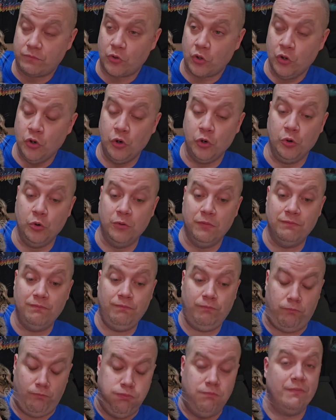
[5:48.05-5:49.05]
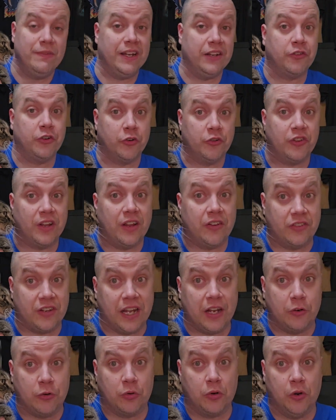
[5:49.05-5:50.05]
who, it turns out, has
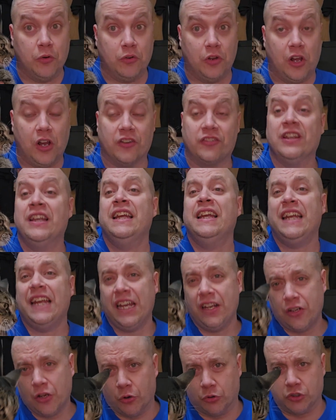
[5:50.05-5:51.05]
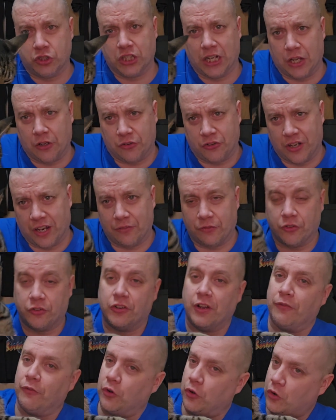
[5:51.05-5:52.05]
had her own loss, and no child should have to
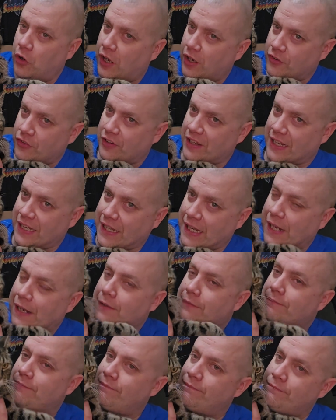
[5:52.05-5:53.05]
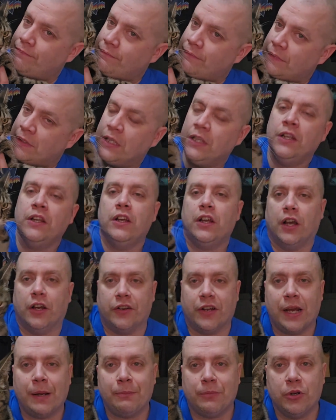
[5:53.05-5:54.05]
suffer loss like that.
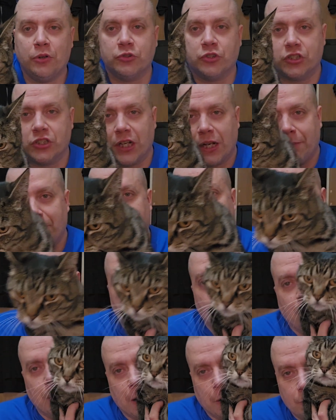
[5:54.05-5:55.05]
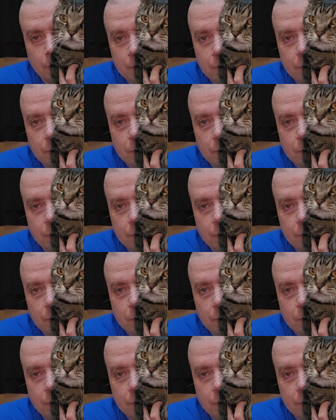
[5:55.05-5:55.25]
Adopt, don't shop, by the way.